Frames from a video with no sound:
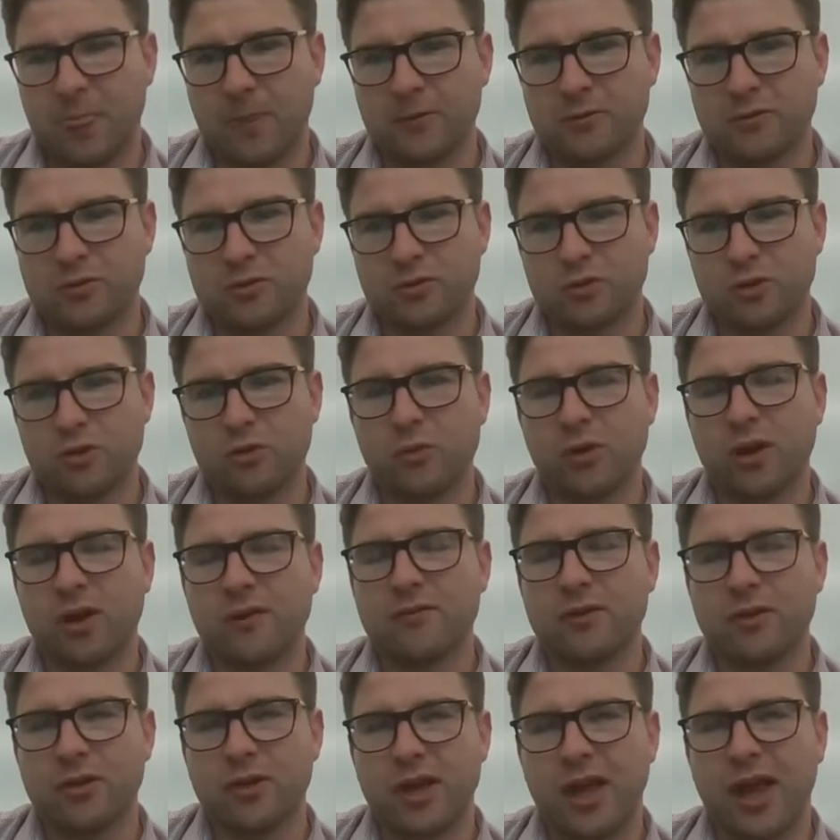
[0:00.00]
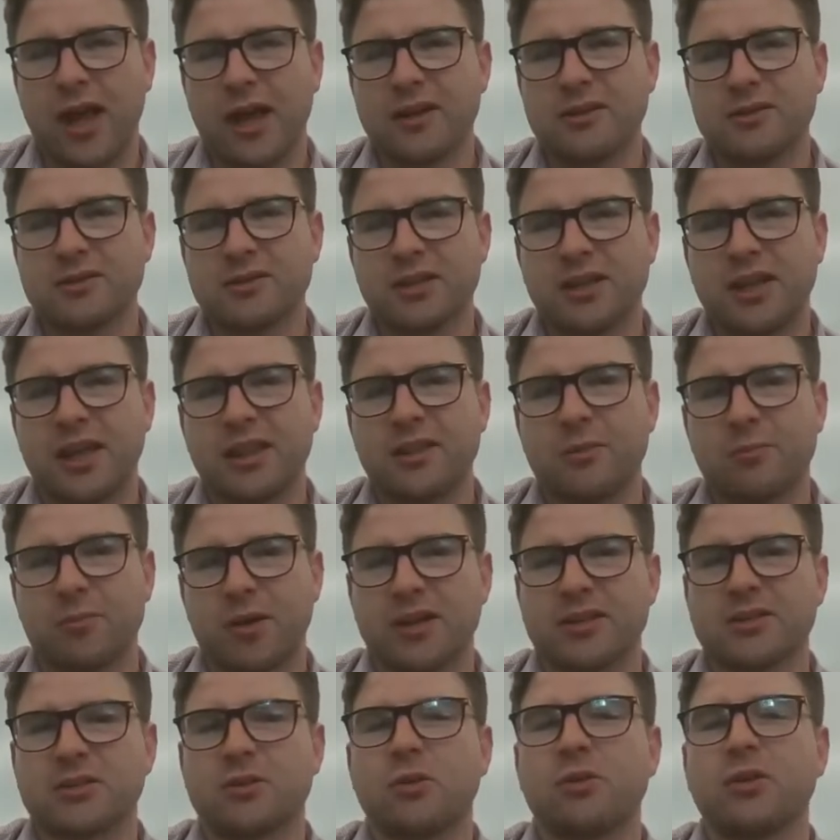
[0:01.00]
do whatever you can to get the
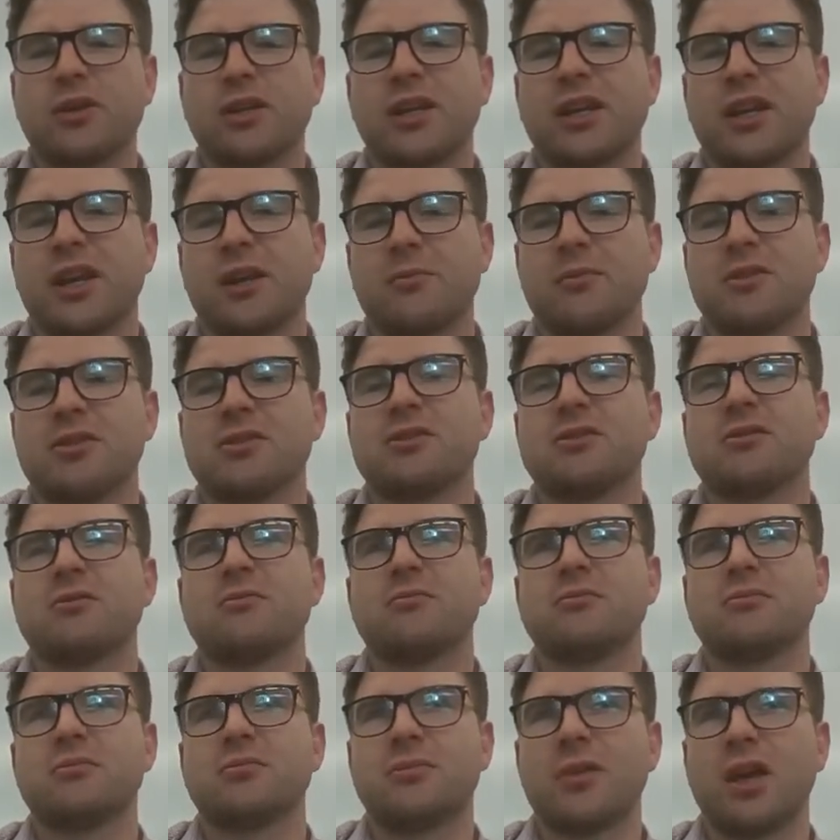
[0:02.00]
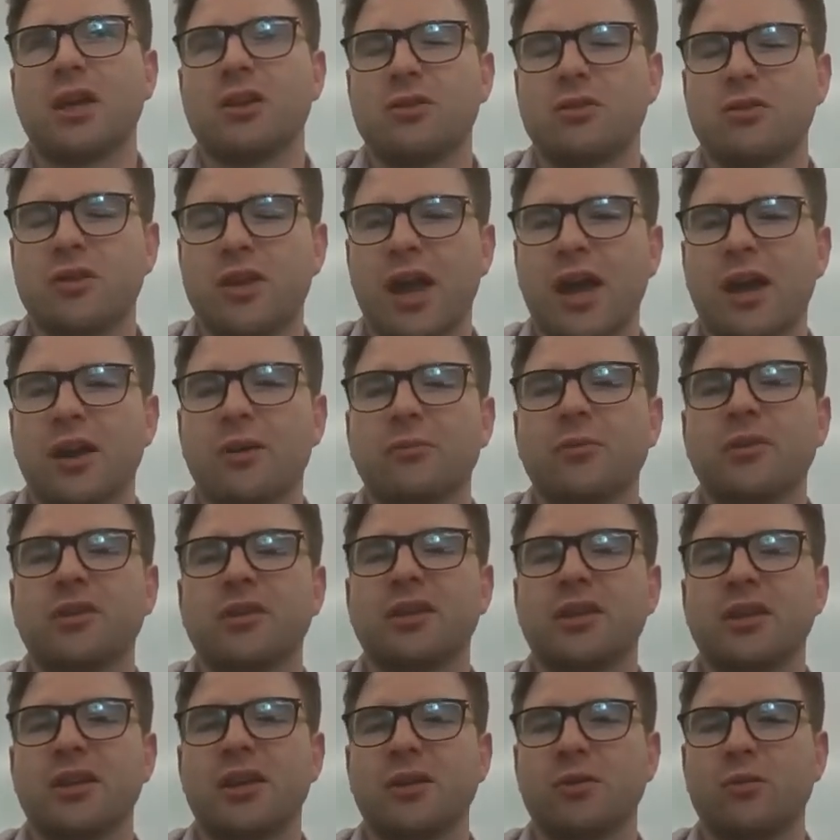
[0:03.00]
best quality image that you can
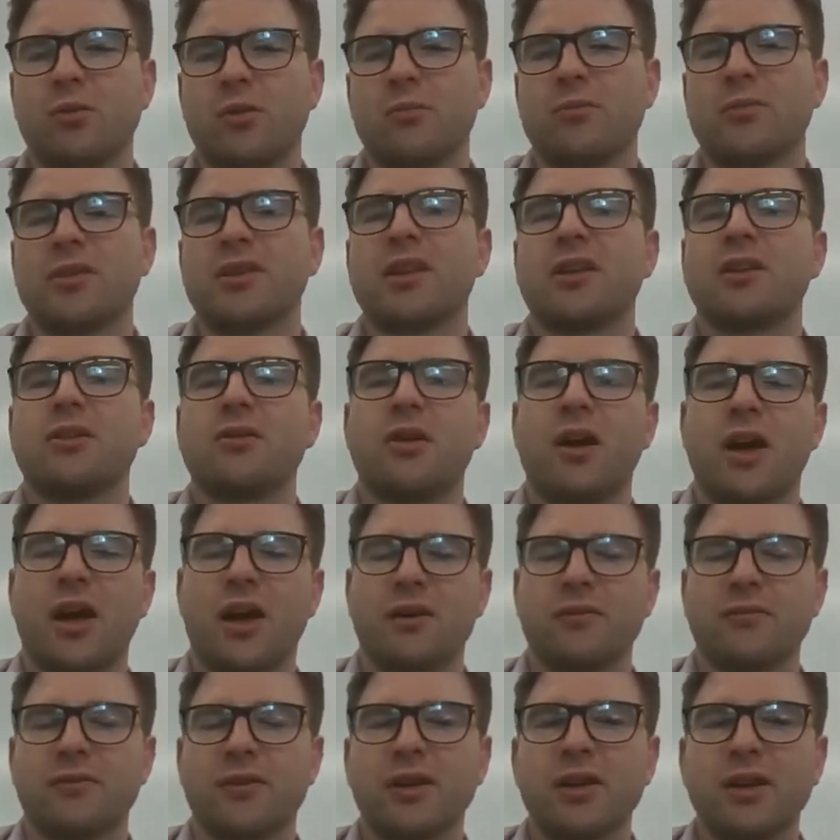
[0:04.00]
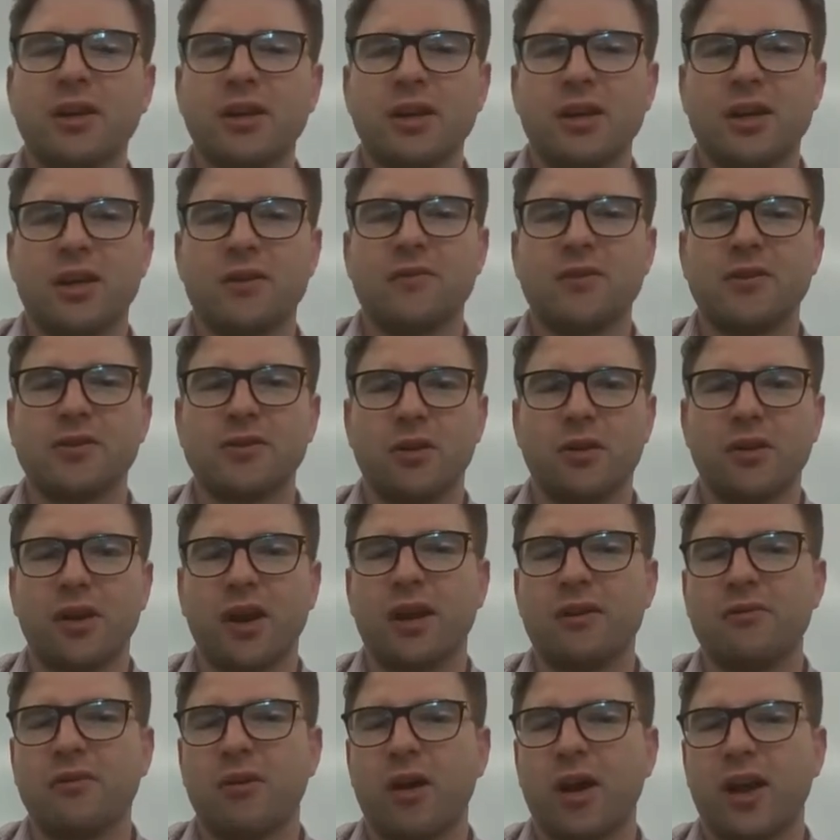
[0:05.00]
with the equipment that you have. If you don't
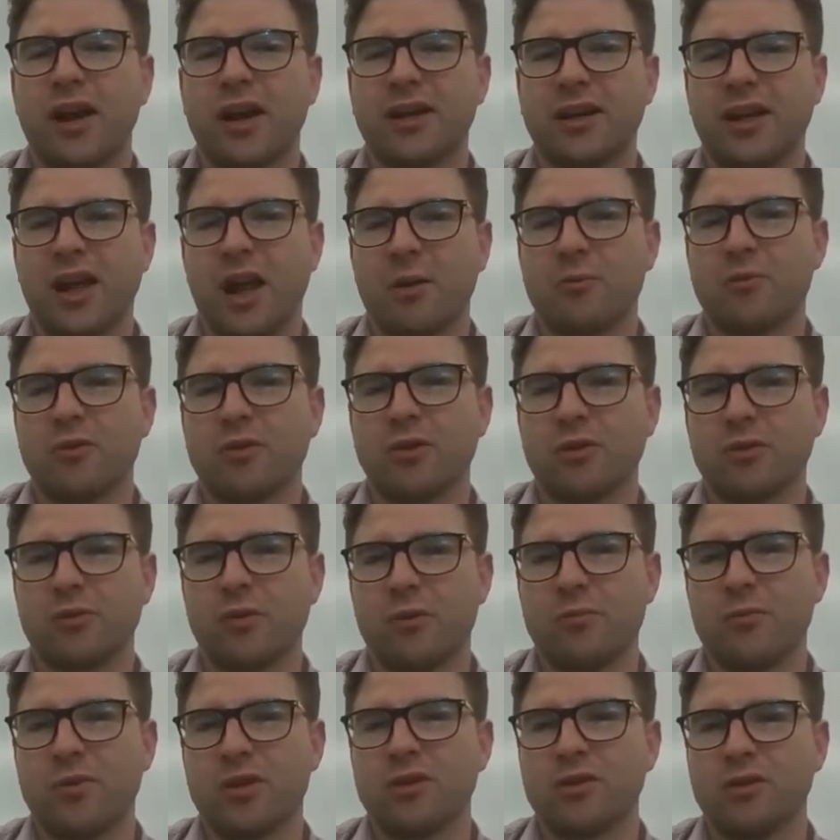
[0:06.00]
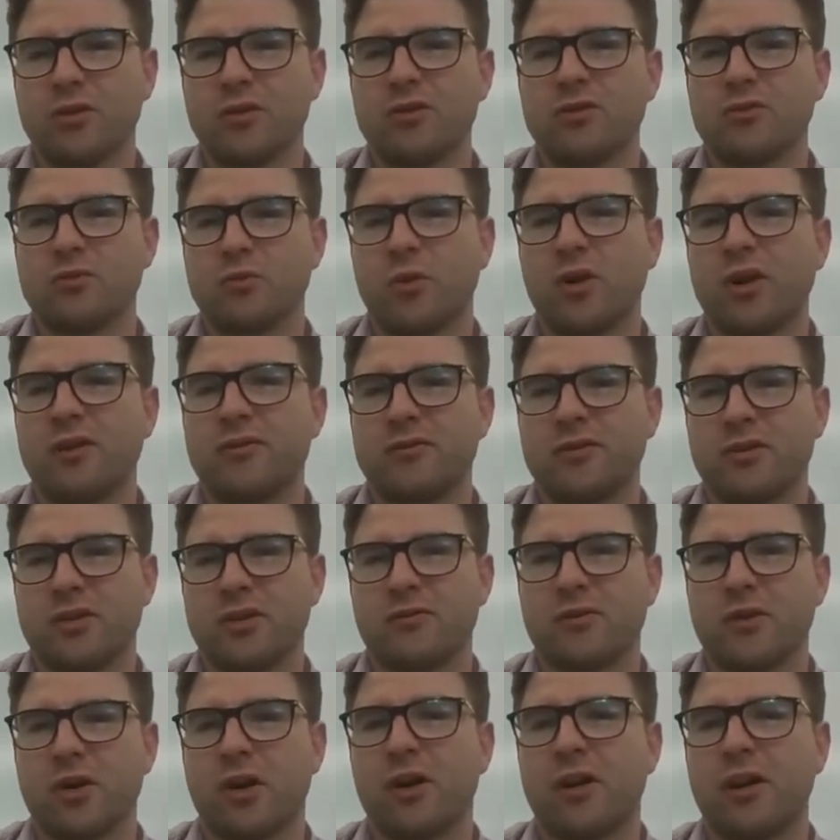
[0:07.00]
have high-end camera equipment, use whatever
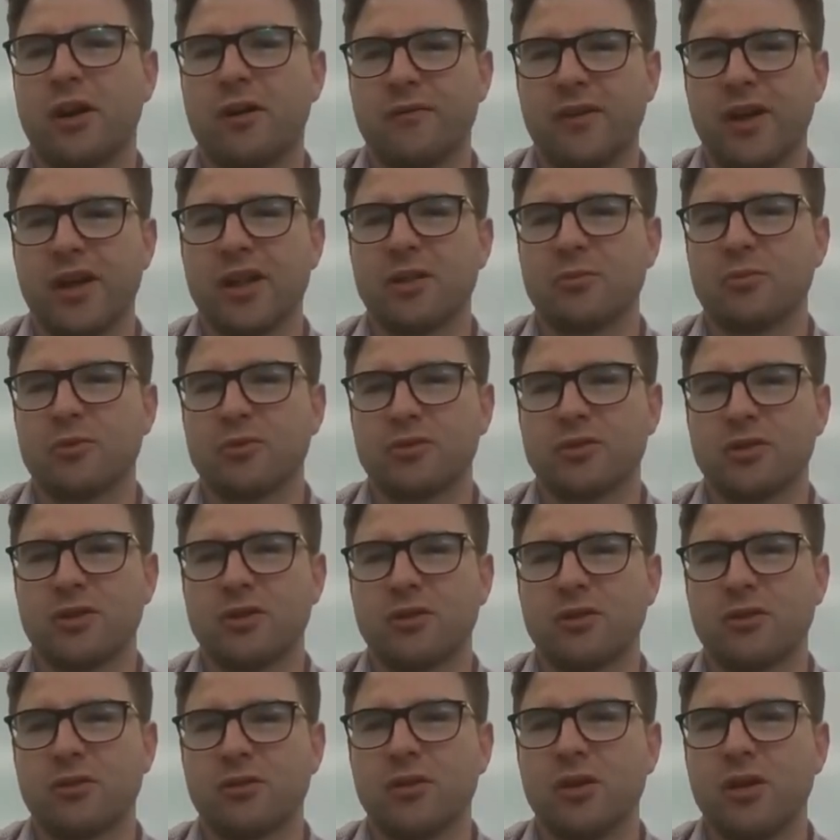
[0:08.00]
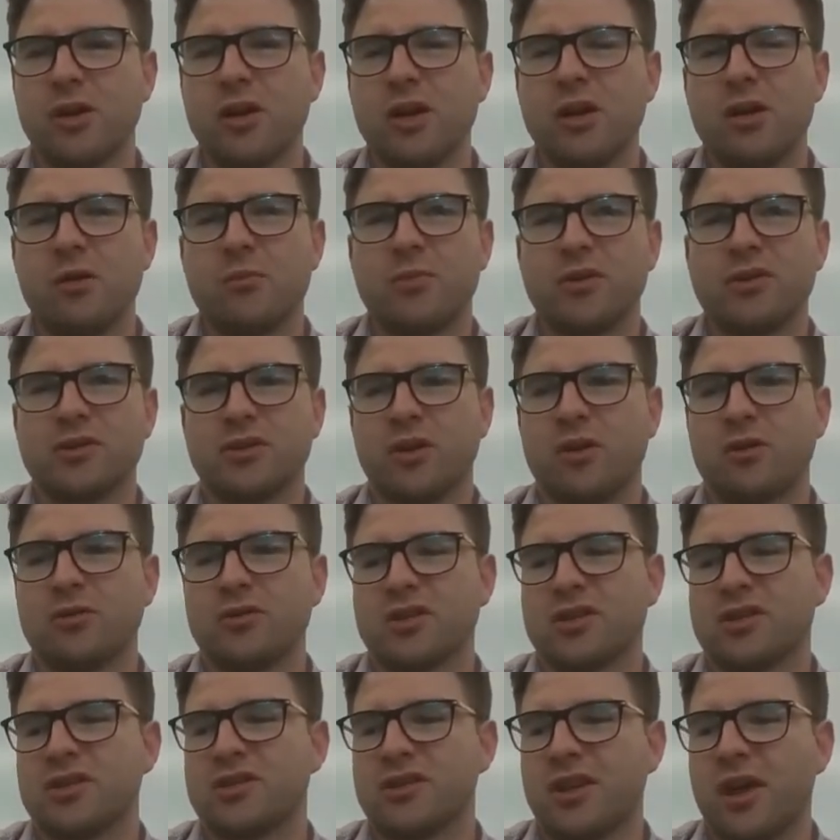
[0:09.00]
you've got available to you. But don't
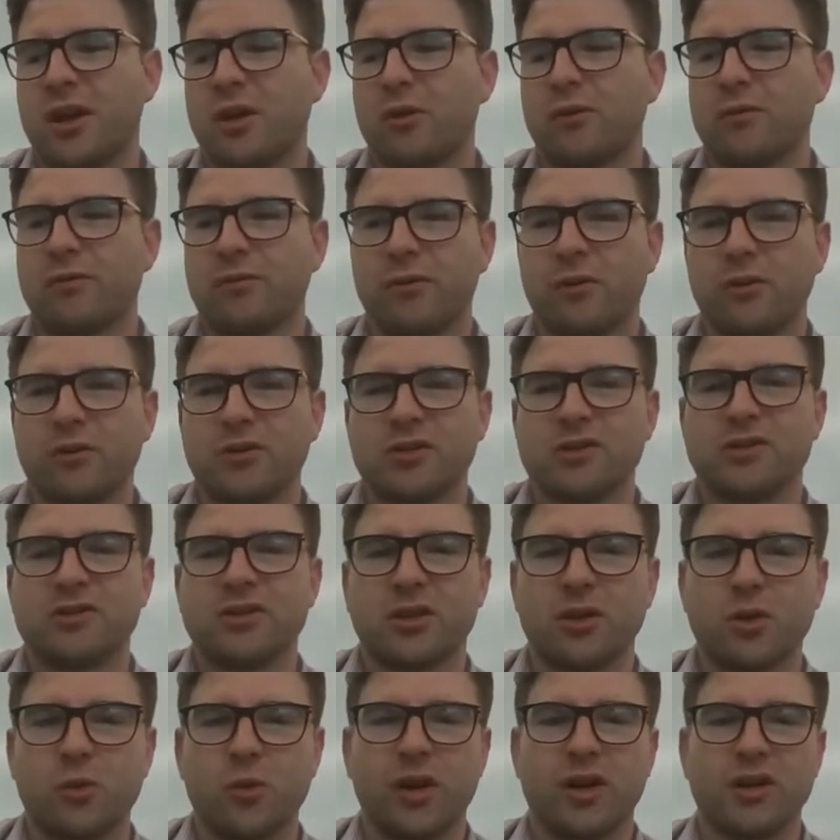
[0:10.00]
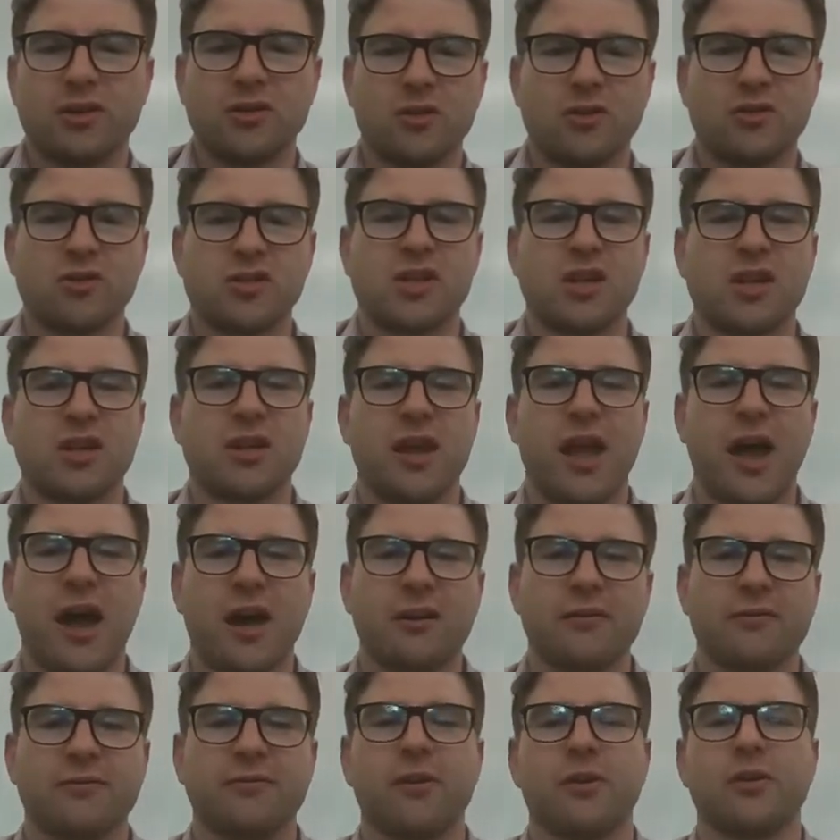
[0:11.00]
just settle for just a quick, dodgy,
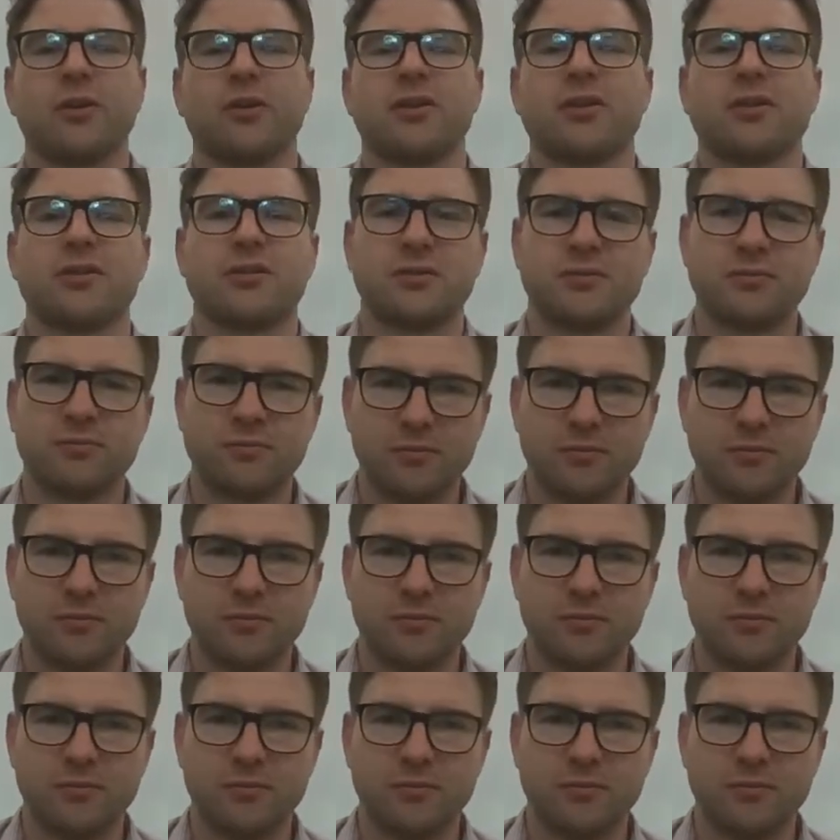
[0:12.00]
out-of-focus